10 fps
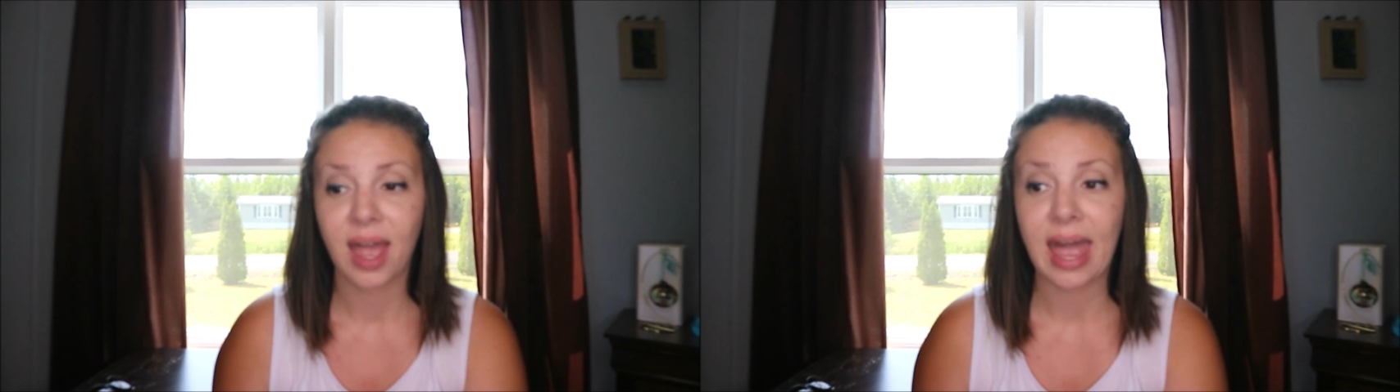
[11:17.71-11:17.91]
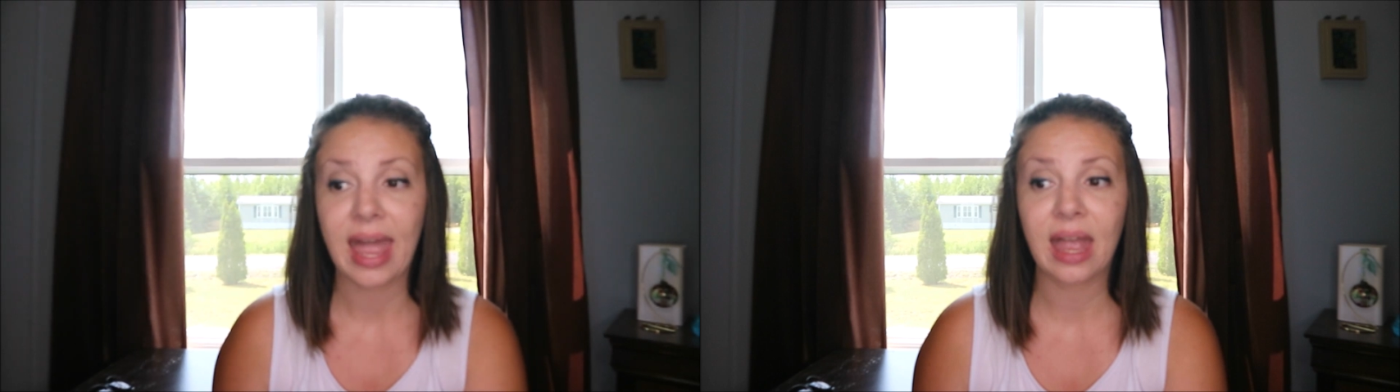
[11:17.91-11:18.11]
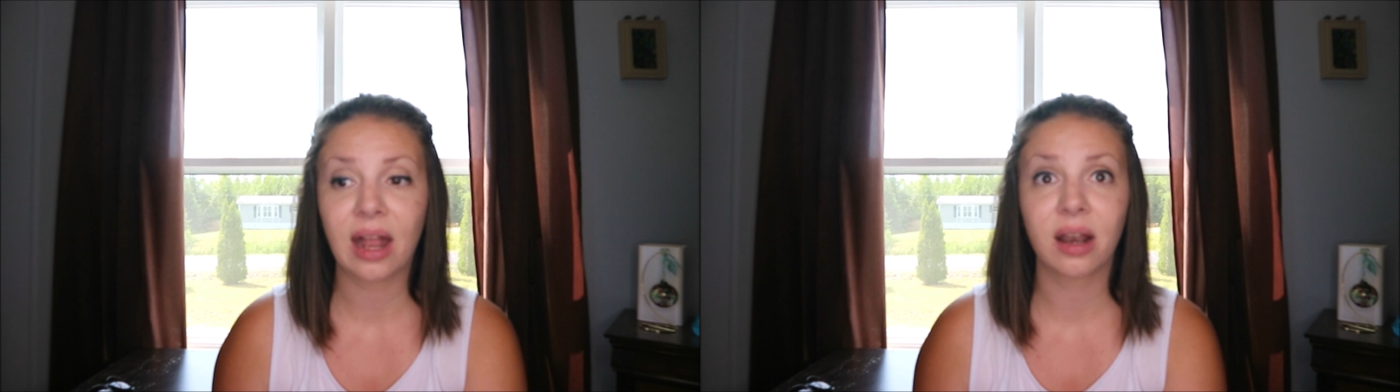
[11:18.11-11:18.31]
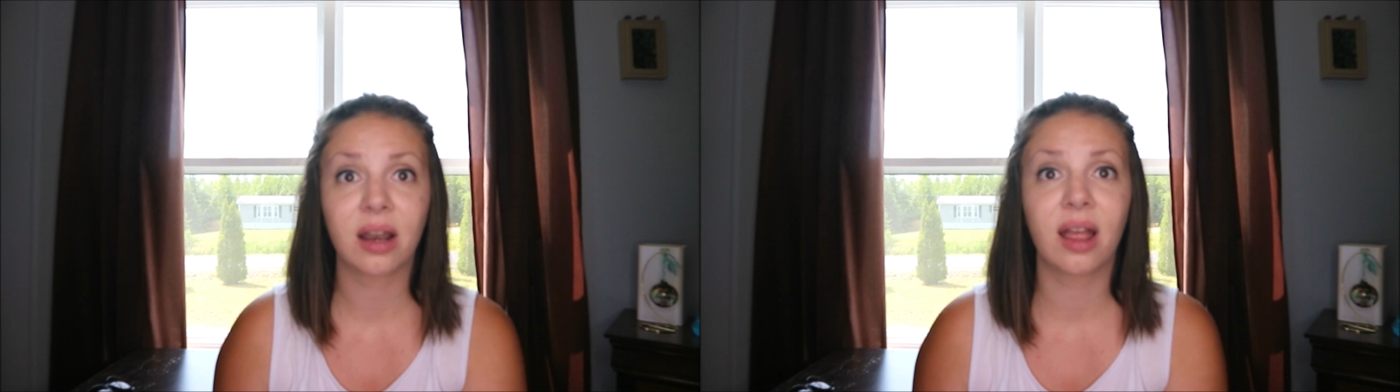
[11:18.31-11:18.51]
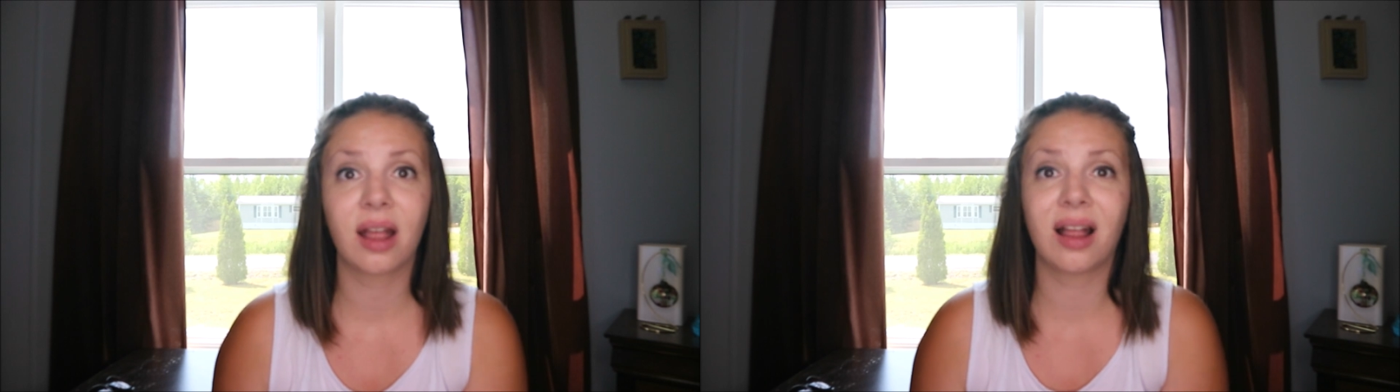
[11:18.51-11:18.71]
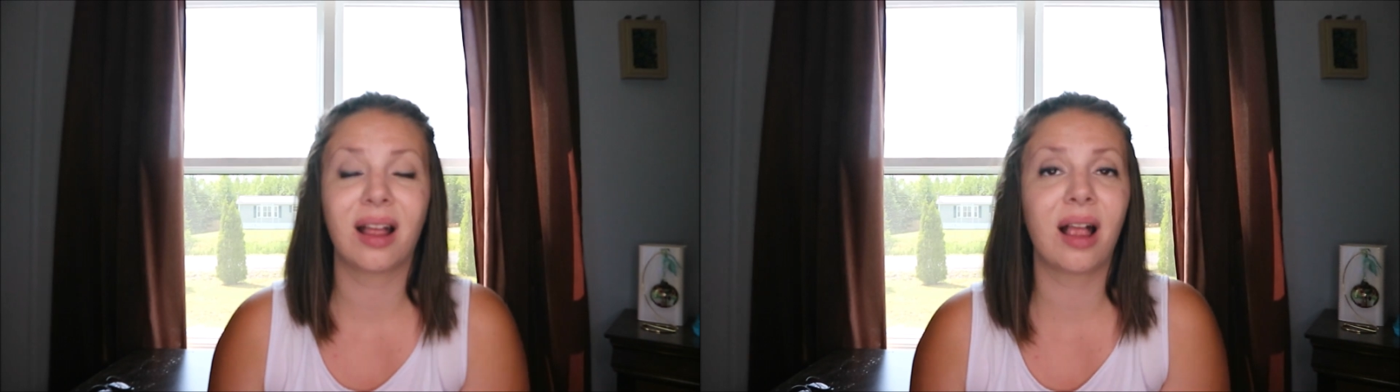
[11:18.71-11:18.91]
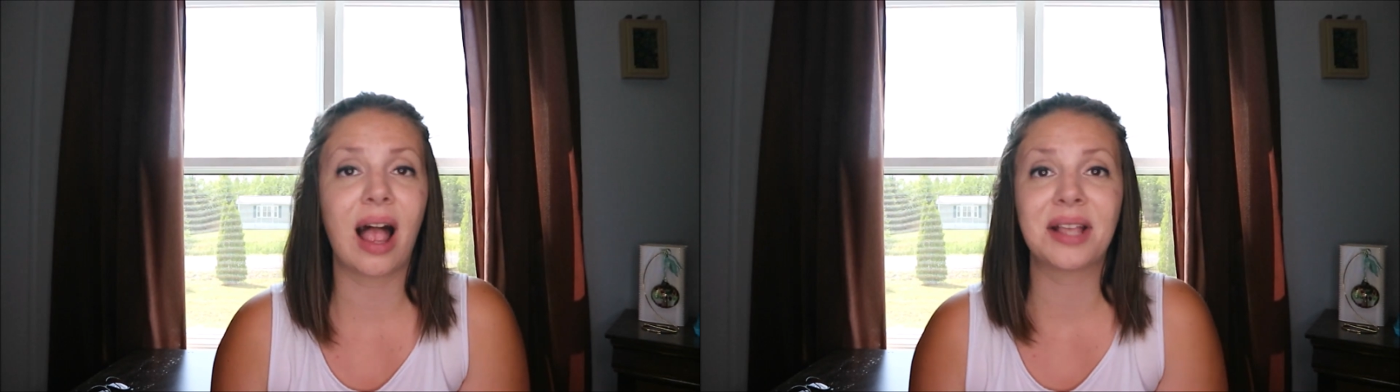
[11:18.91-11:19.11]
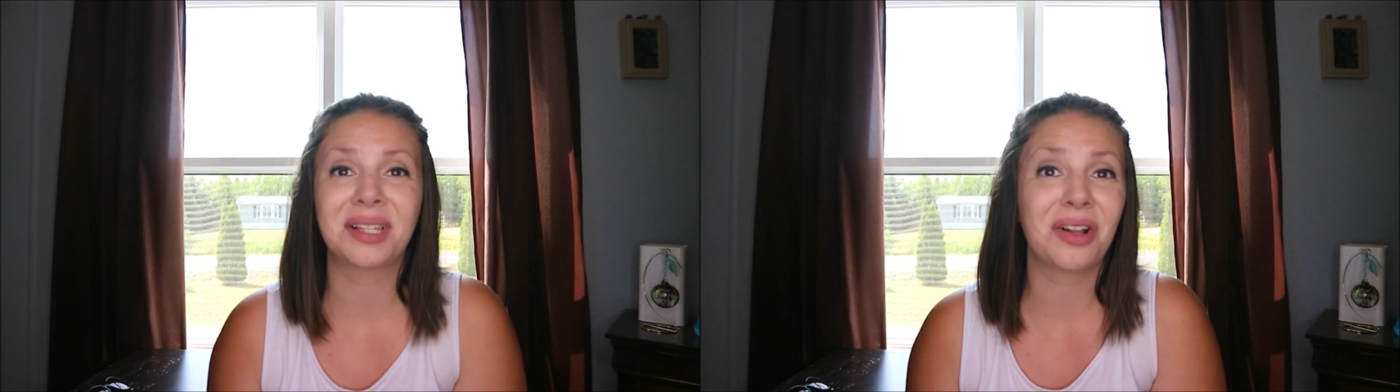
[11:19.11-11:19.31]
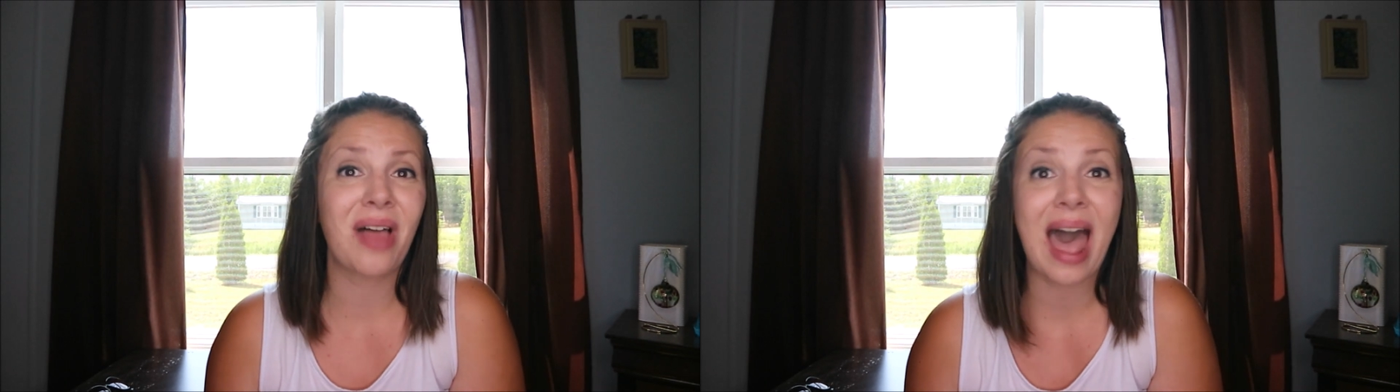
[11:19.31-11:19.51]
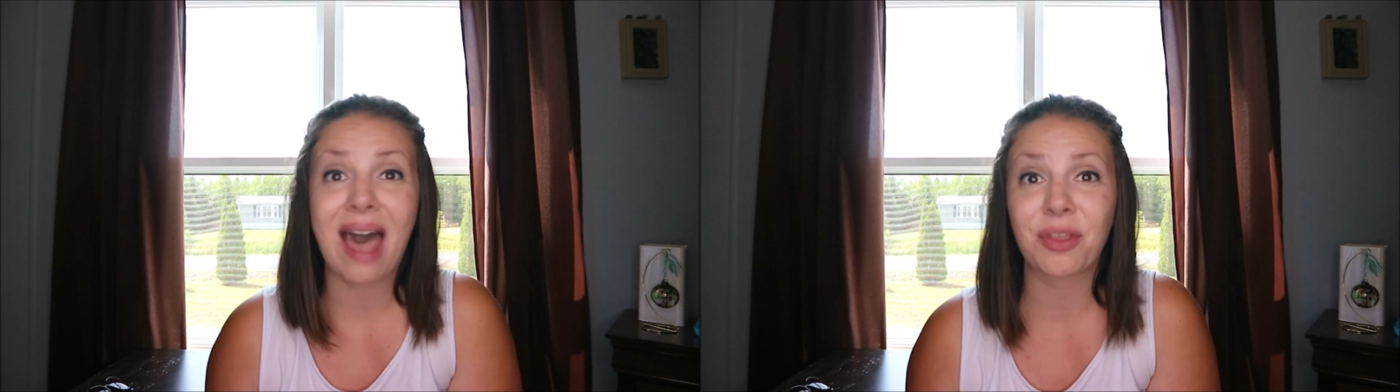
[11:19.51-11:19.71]
And I still
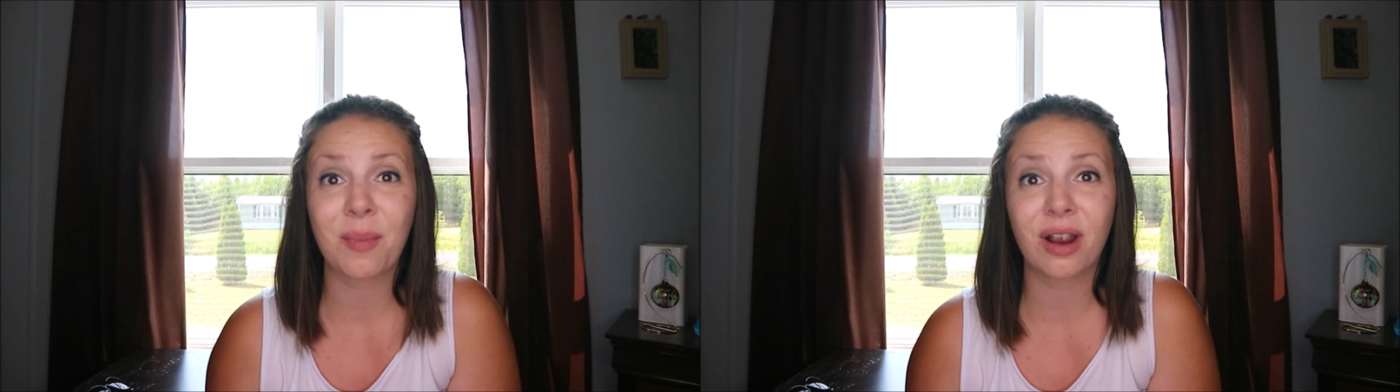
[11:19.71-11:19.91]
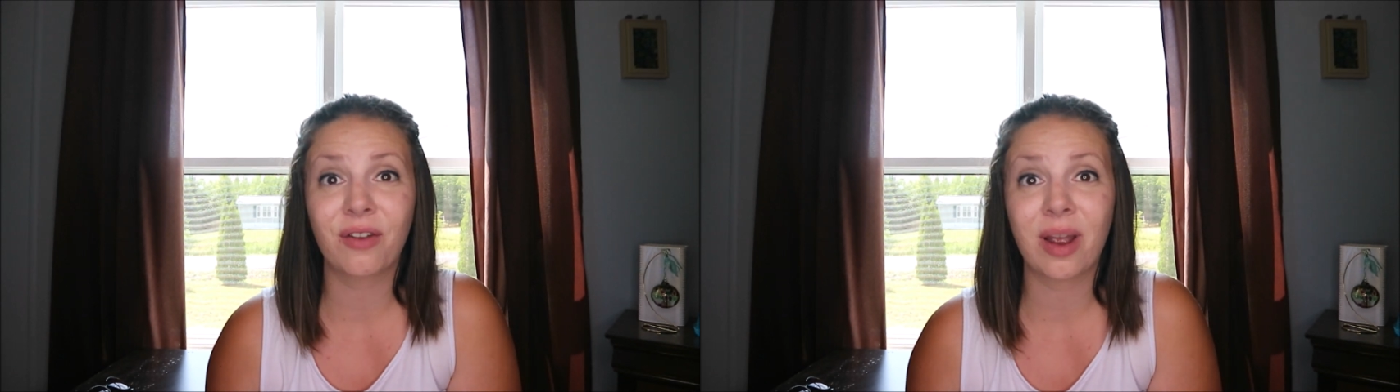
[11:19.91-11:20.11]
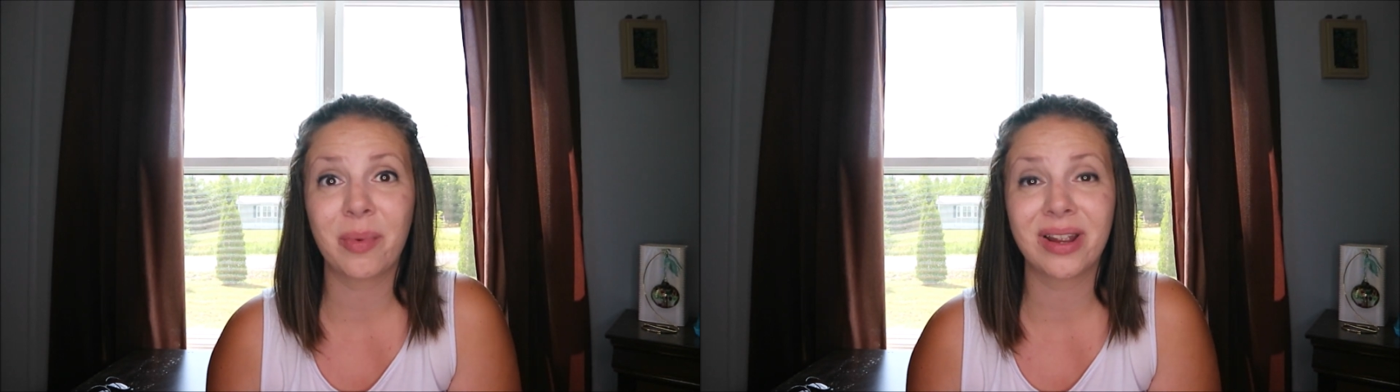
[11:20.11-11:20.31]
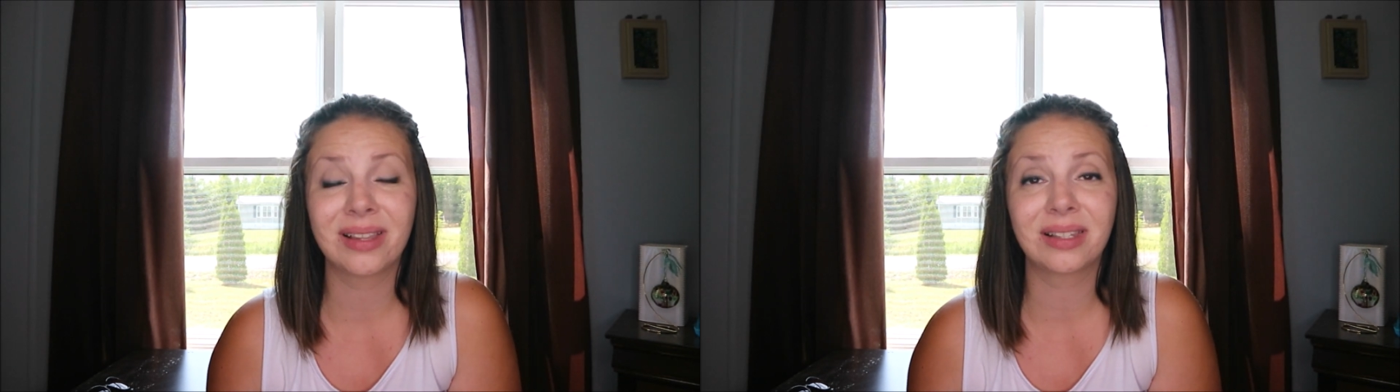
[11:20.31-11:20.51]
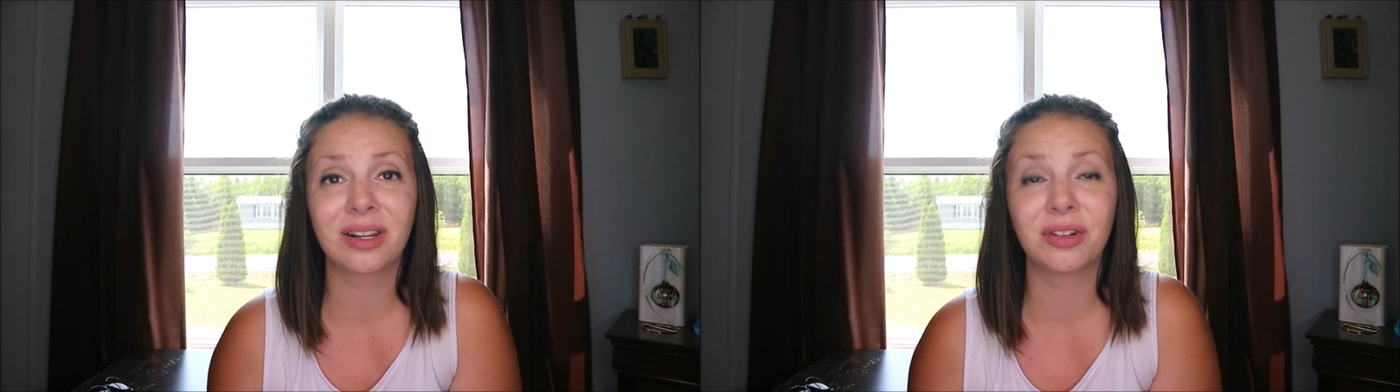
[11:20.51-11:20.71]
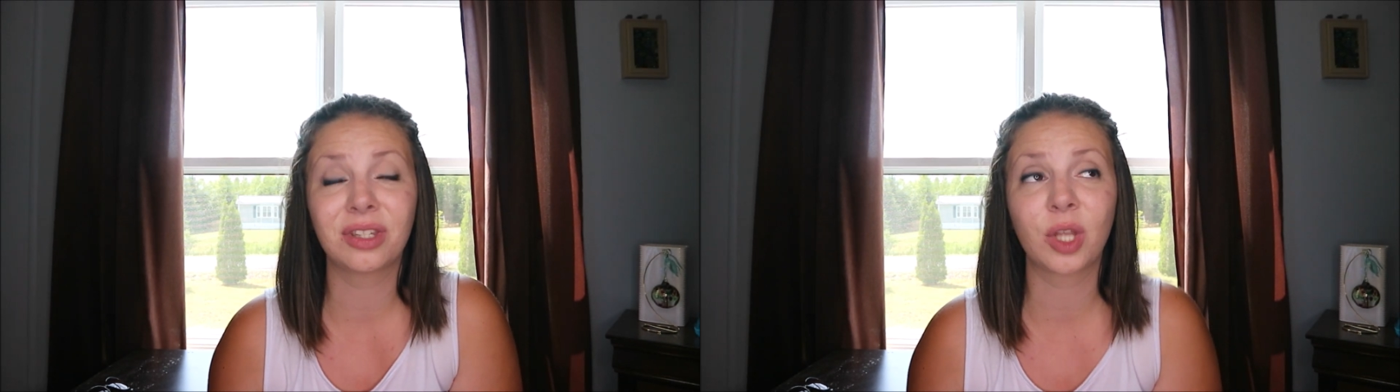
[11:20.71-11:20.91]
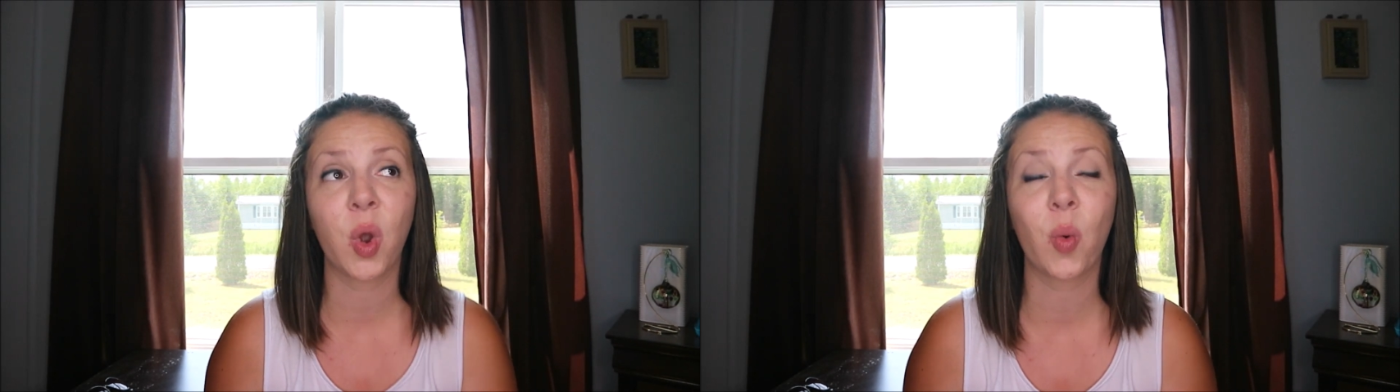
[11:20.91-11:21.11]
have the microfiber inserts.